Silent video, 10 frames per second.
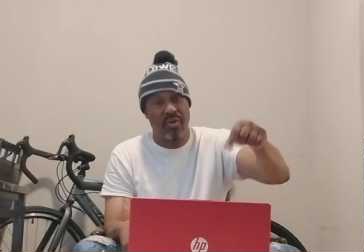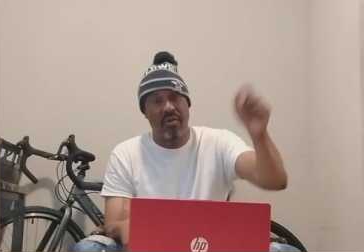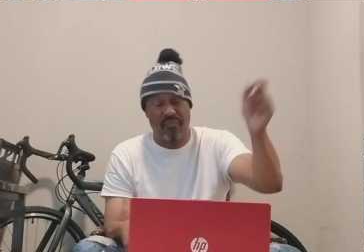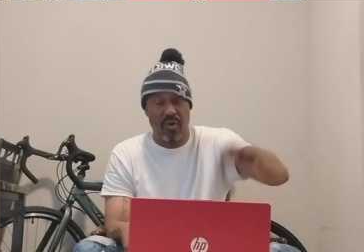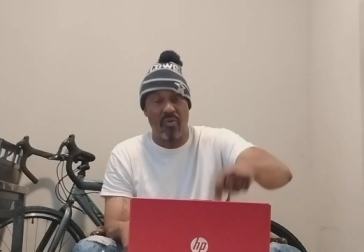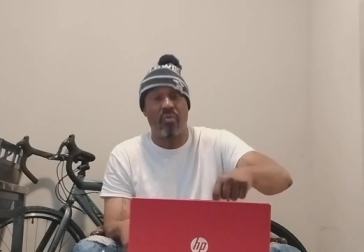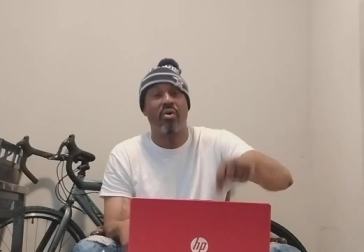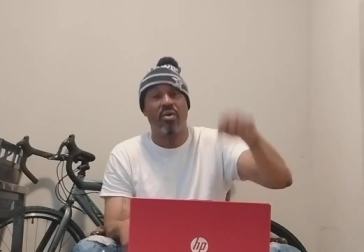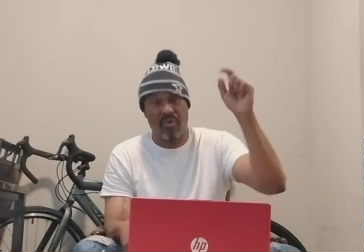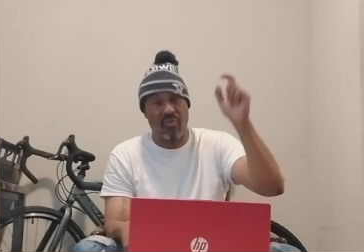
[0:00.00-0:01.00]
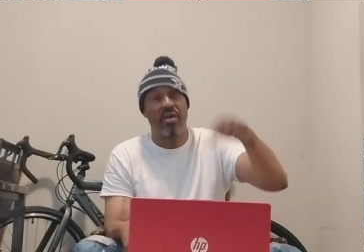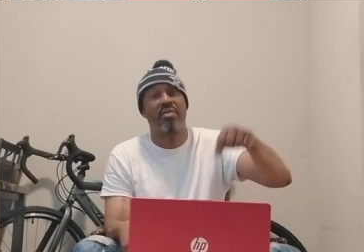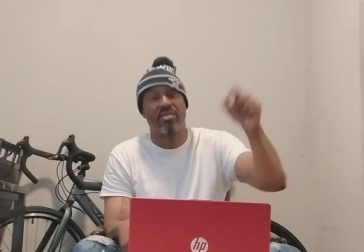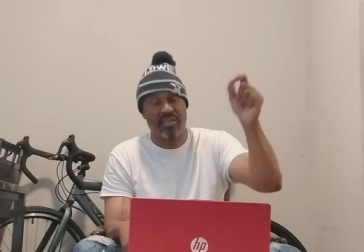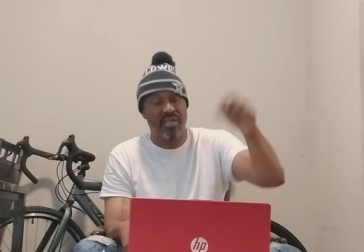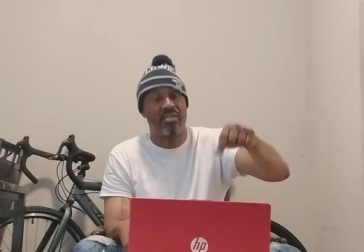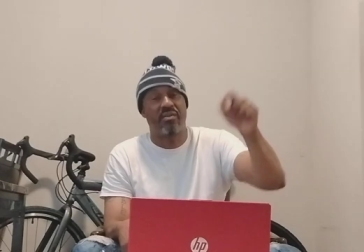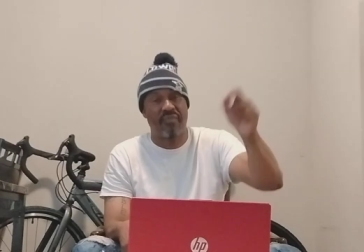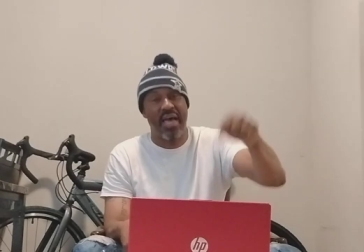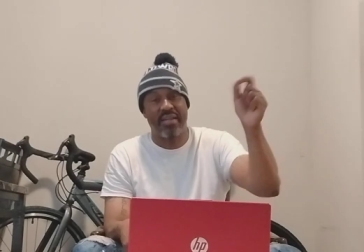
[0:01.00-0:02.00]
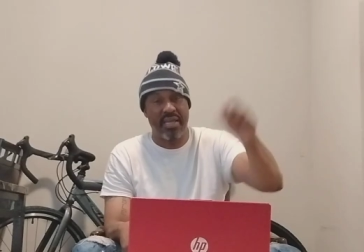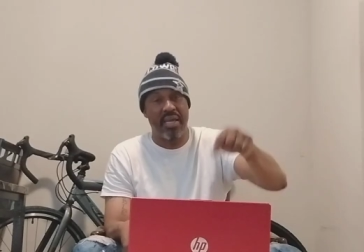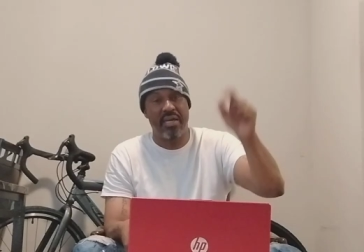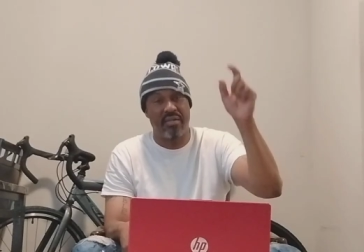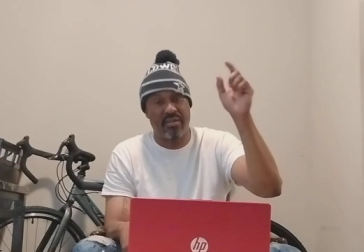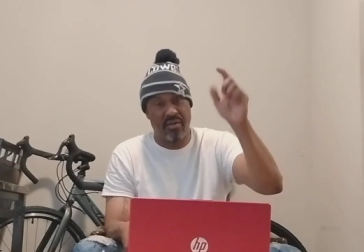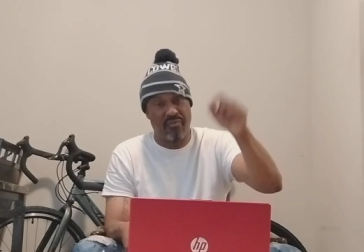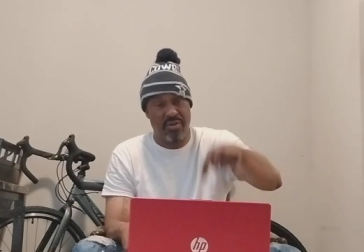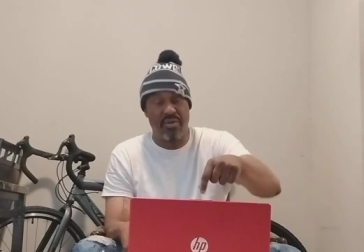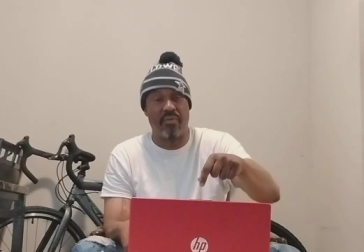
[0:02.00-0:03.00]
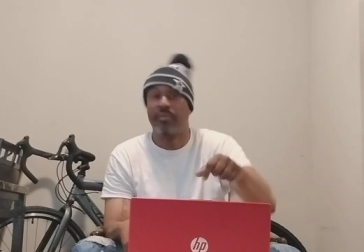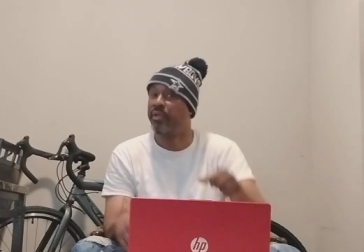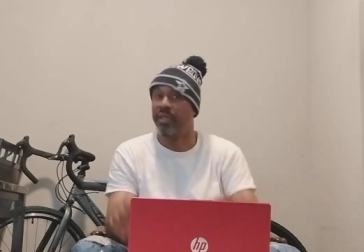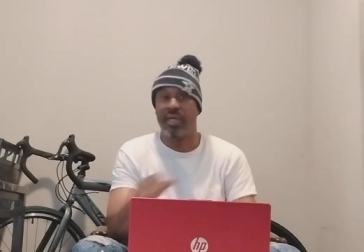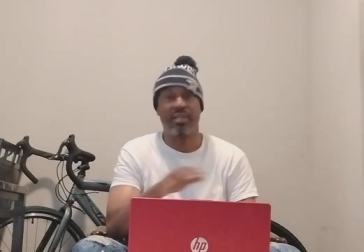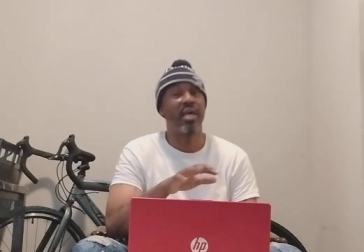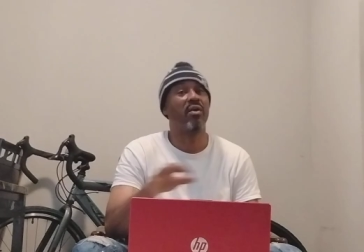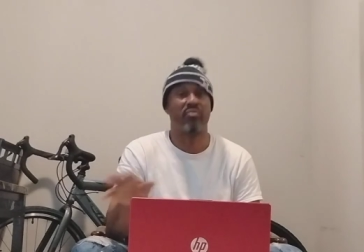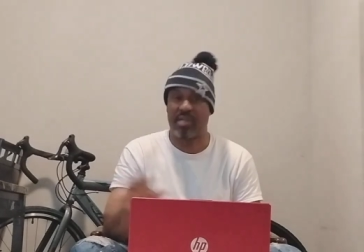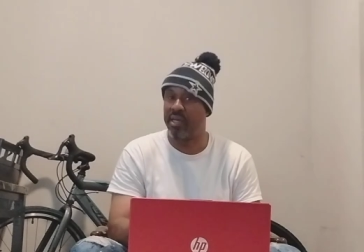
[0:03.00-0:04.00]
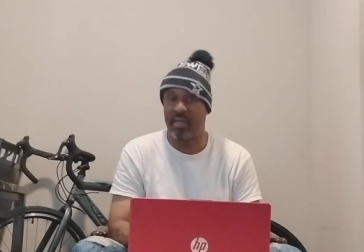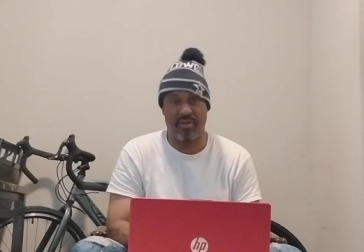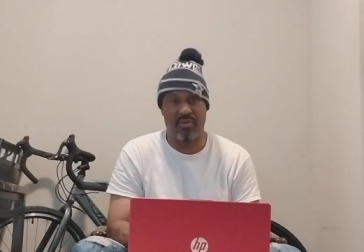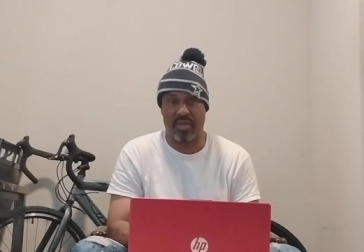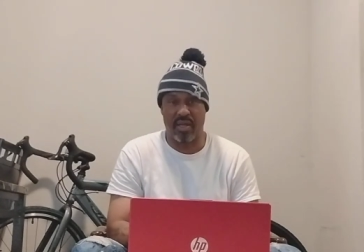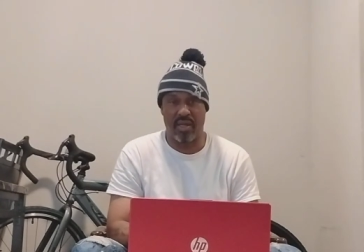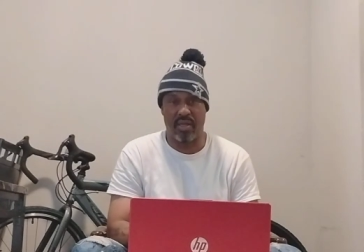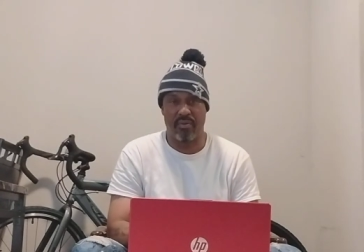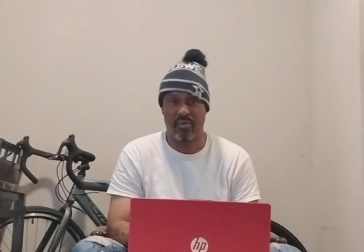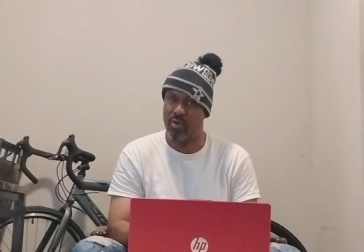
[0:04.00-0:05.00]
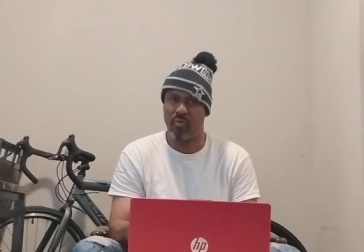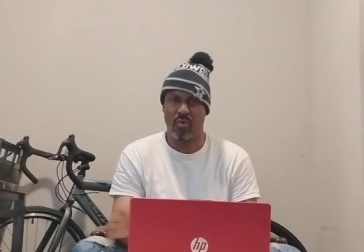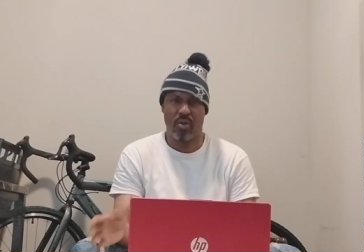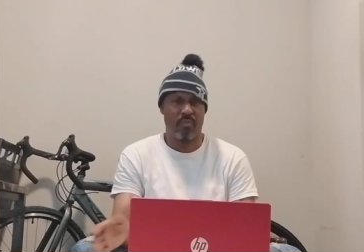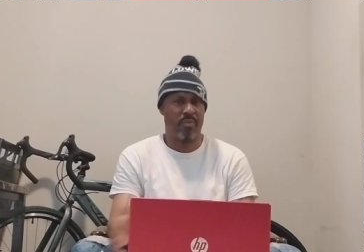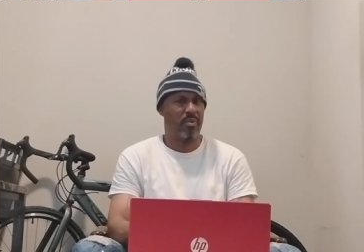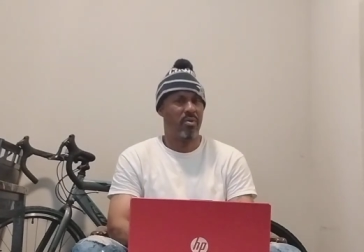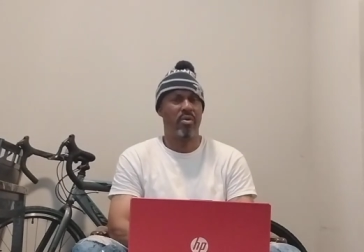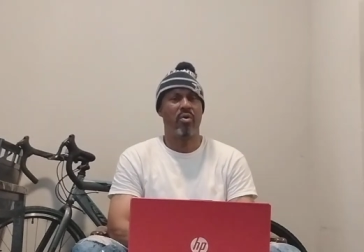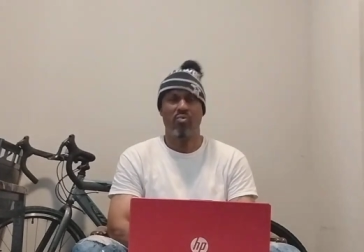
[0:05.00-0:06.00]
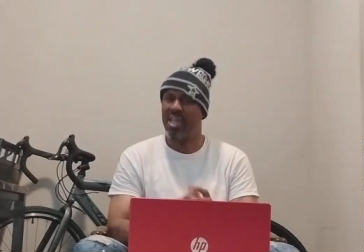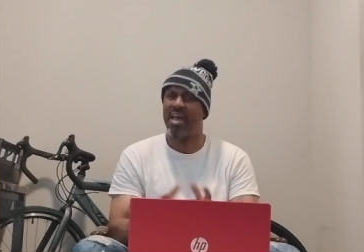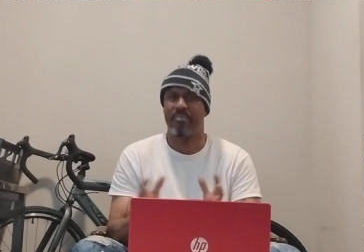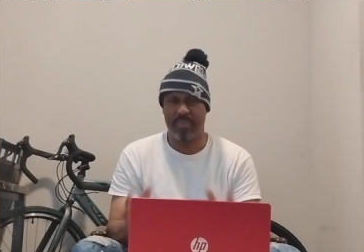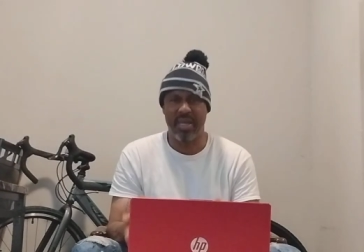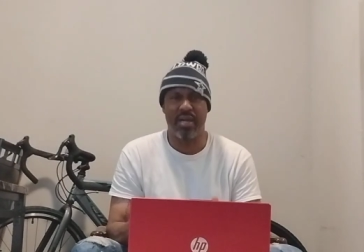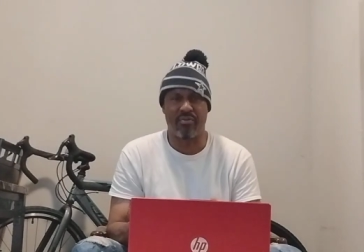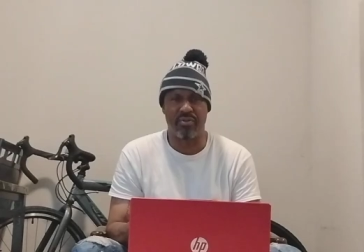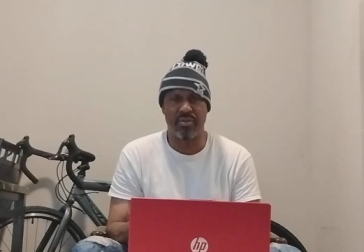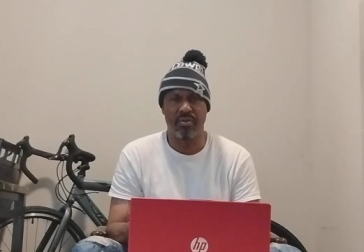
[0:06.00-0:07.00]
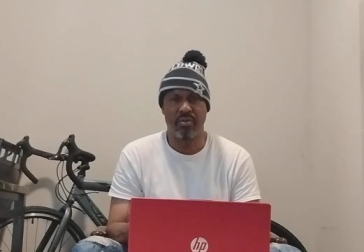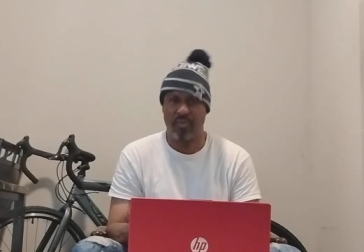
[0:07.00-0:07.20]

24, 365 days of a year. And they don't tell everything. So, you have boundaries.